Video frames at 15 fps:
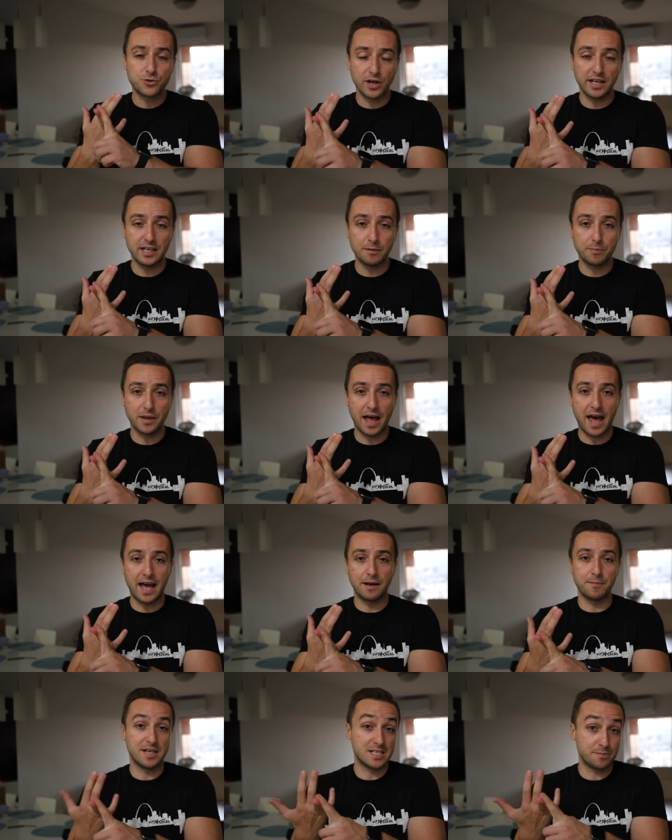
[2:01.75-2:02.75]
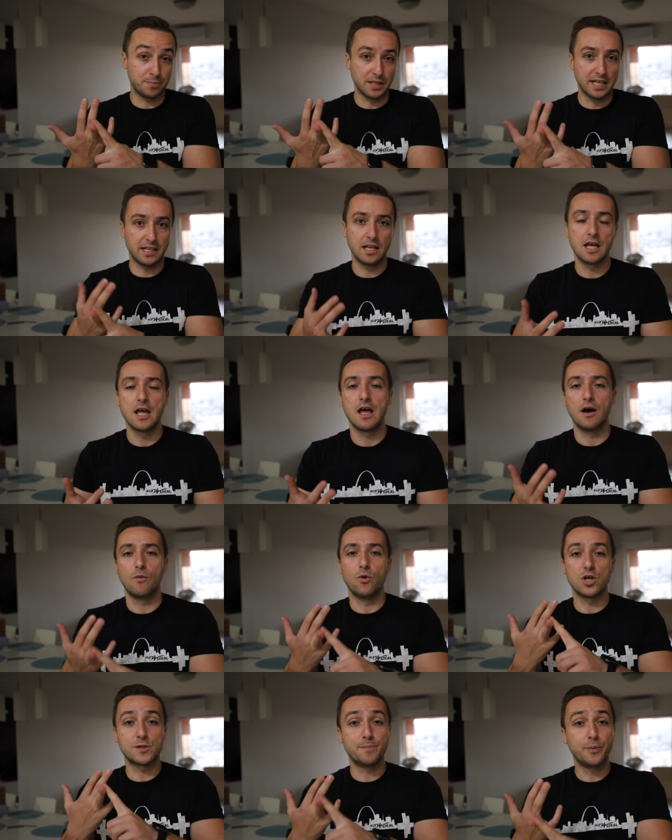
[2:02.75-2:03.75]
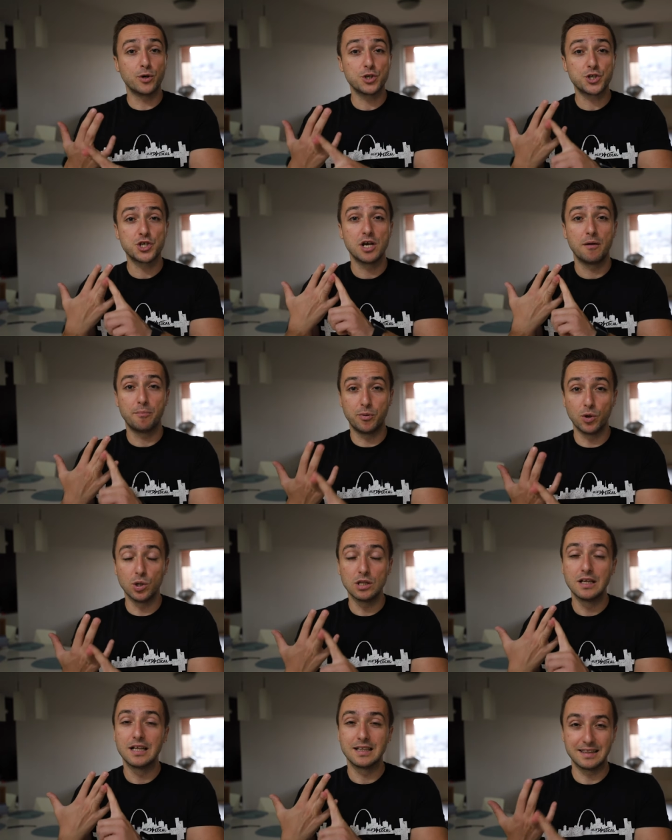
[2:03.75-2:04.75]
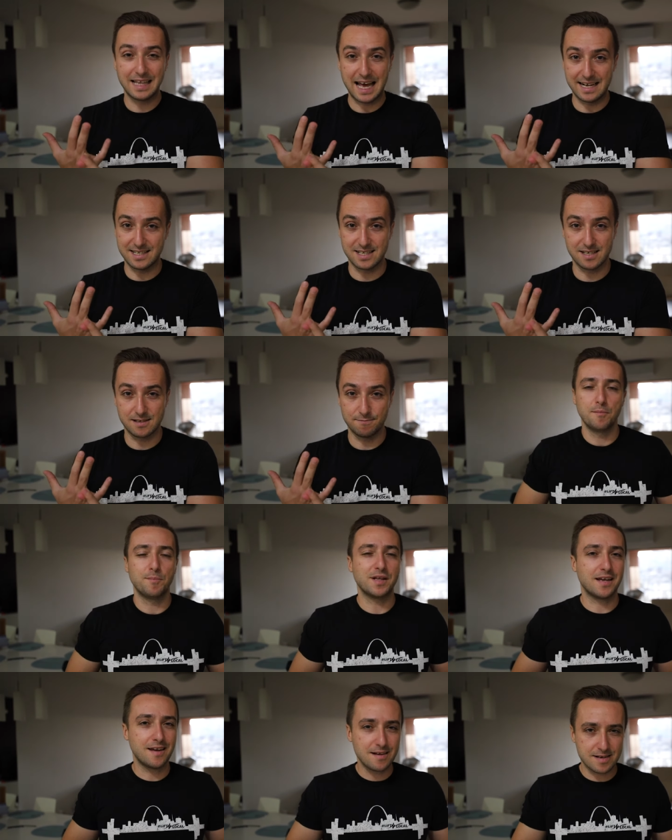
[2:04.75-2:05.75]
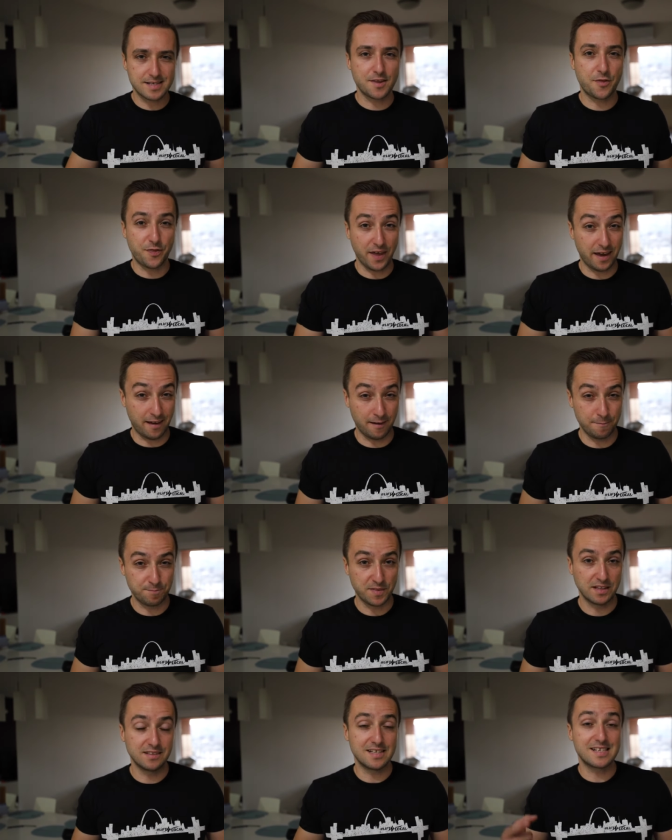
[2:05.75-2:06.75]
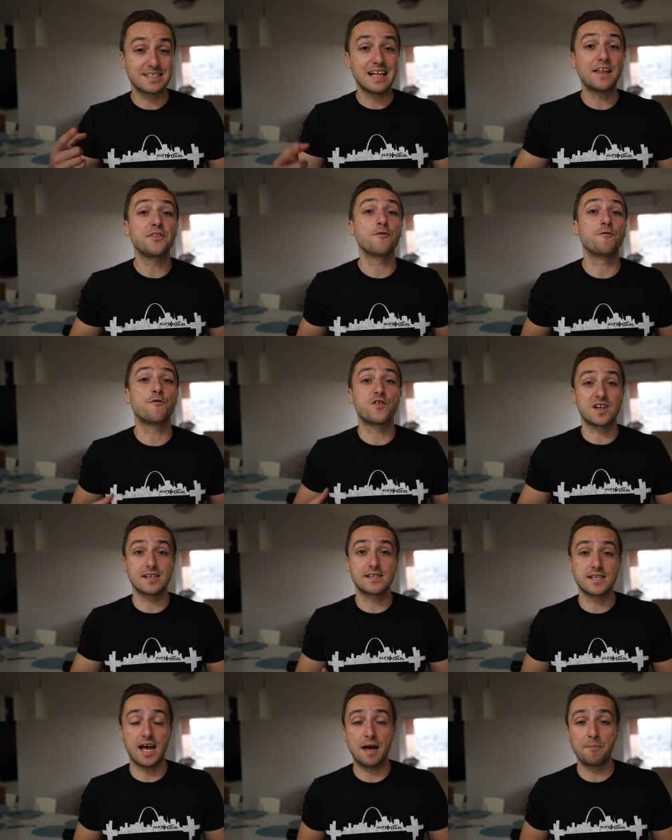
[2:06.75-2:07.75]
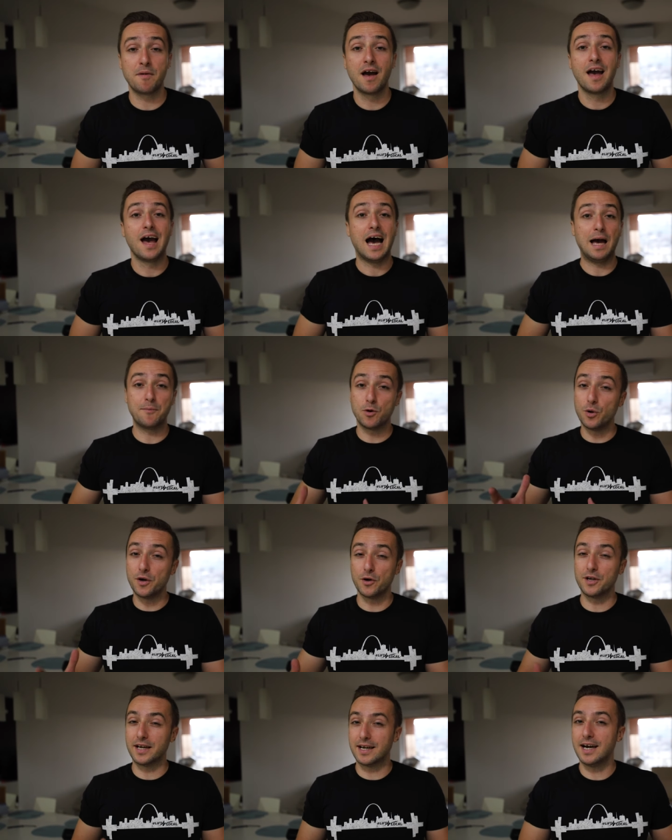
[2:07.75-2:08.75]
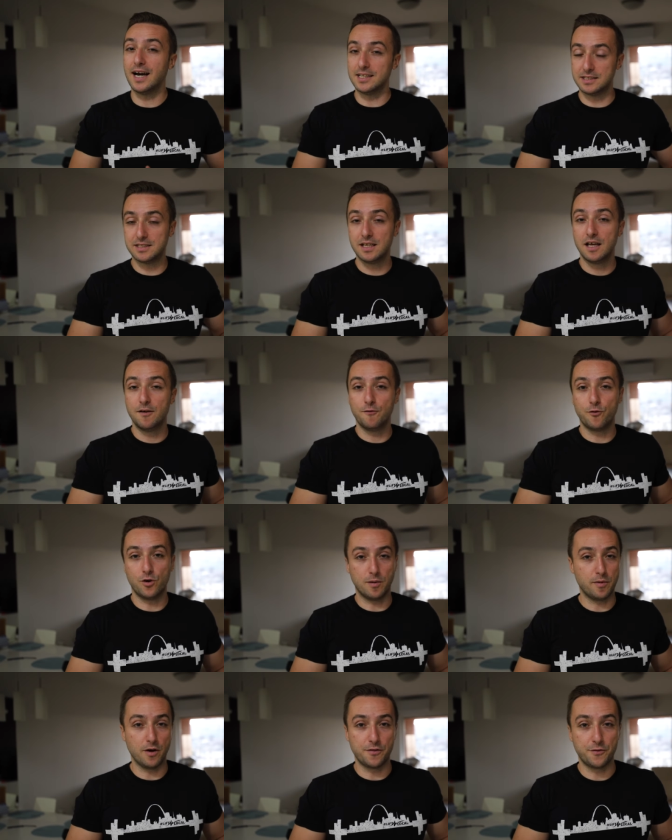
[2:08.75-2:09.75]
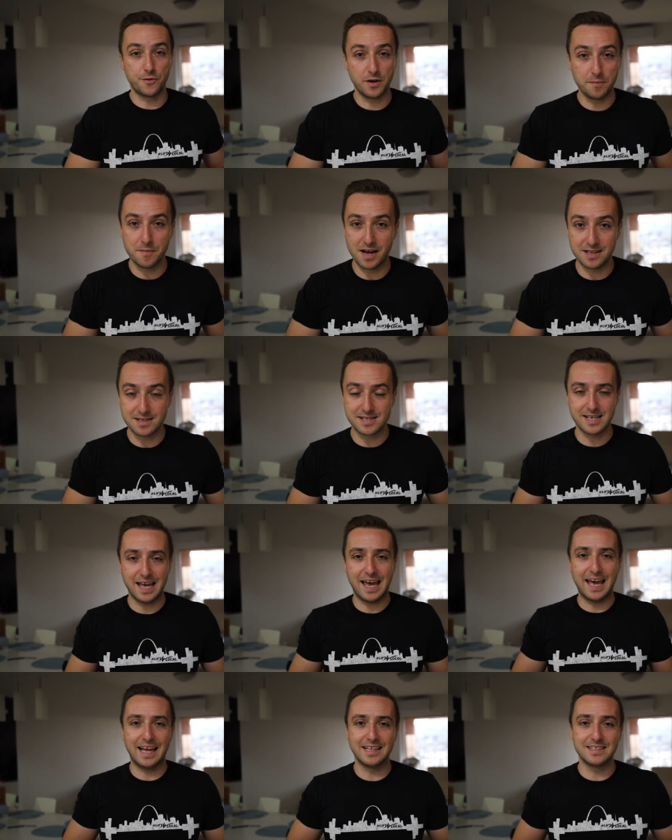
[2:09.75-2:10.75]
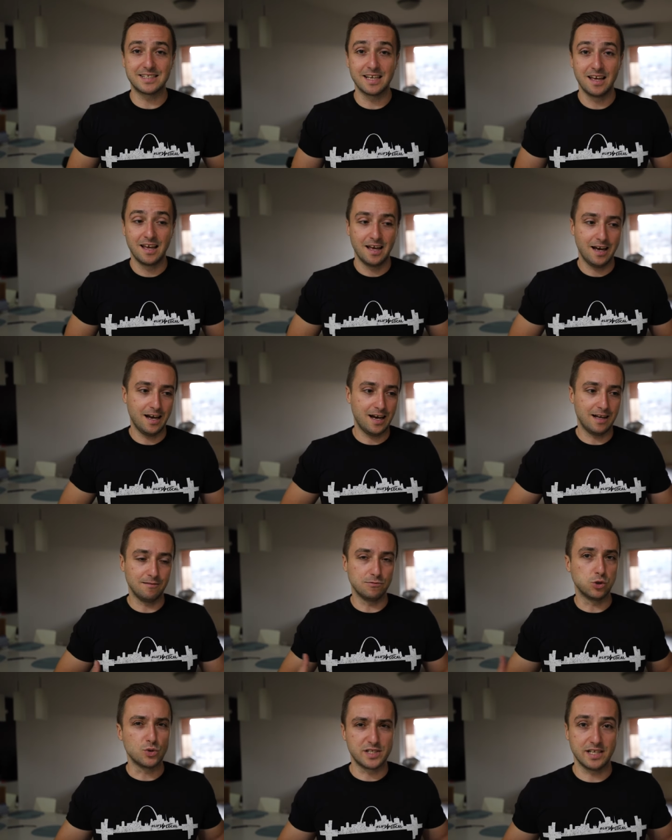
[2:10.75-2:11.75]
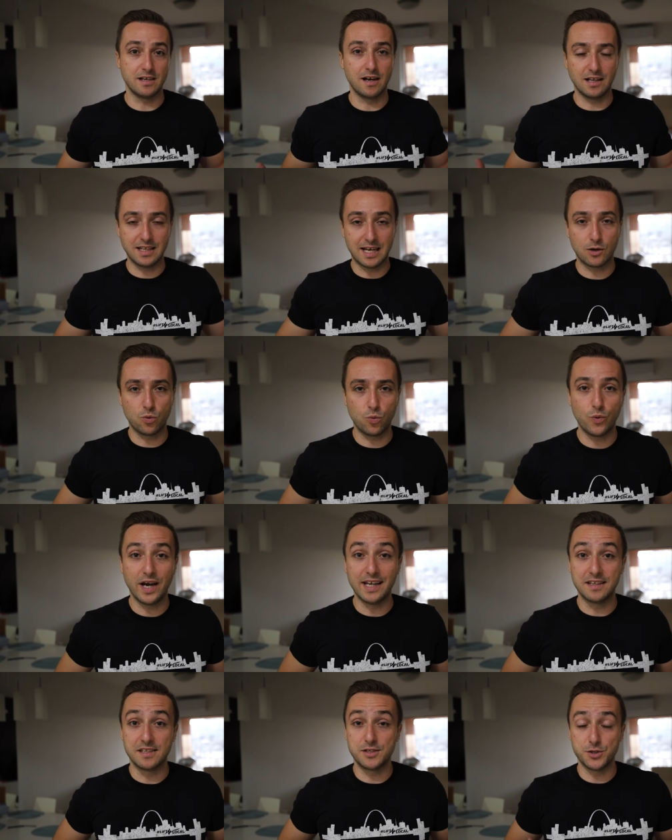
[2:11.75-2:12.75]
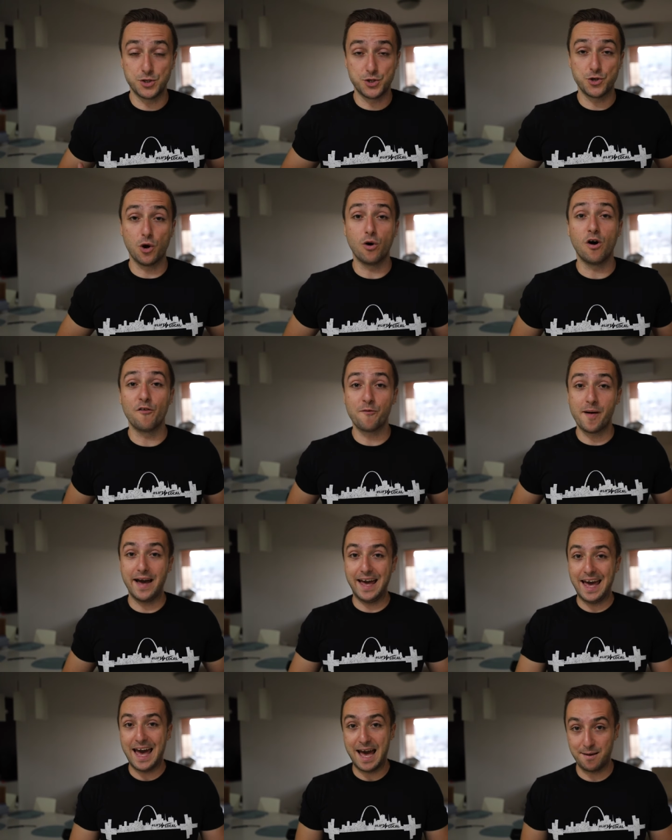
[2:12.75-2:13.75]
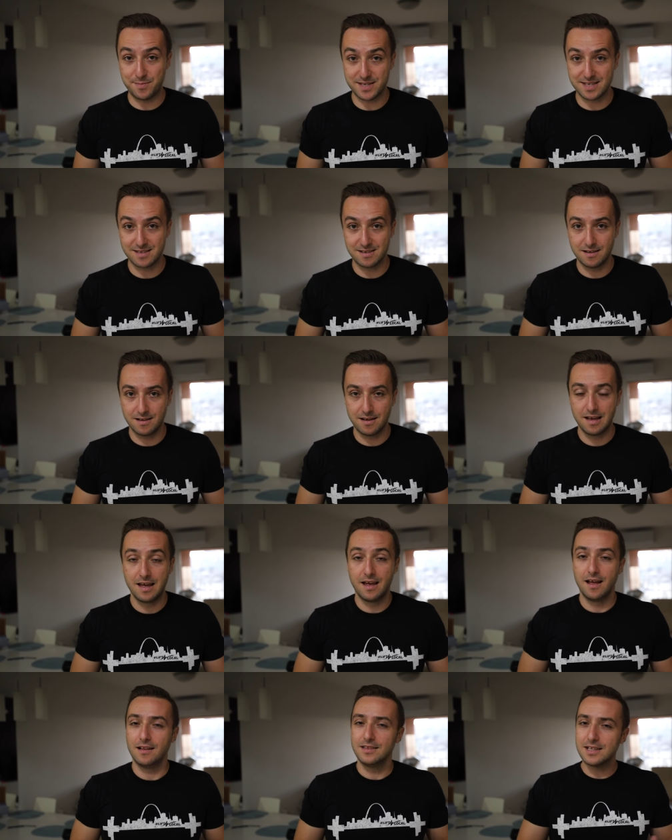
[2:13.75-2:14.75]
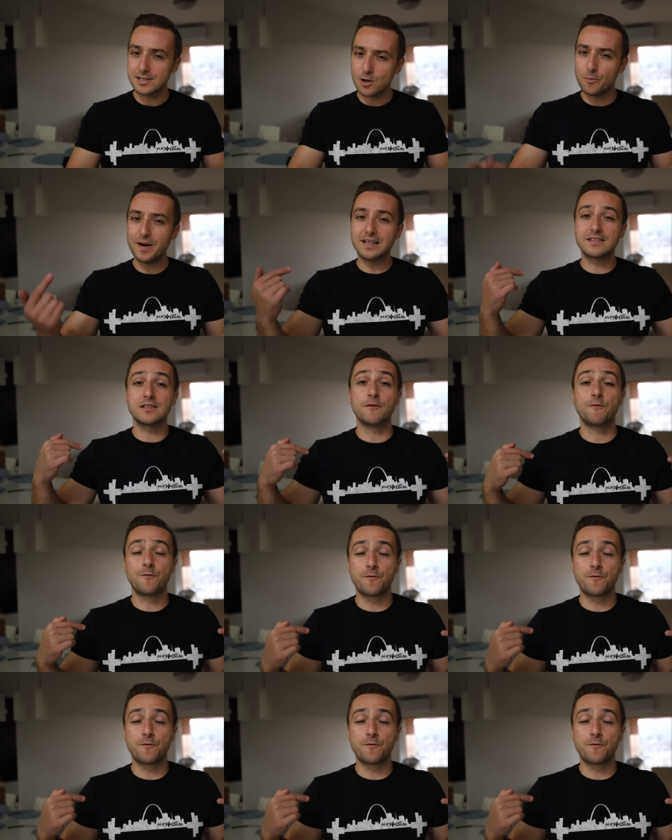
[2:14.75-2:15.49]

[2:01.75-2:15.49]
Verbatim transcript: training plan, my split, was push, pull, legs. But here's the thing, this is not the first time I'm going on a cut for about three months and uh, losing a lot of weight to show off my abs. Let's go back to the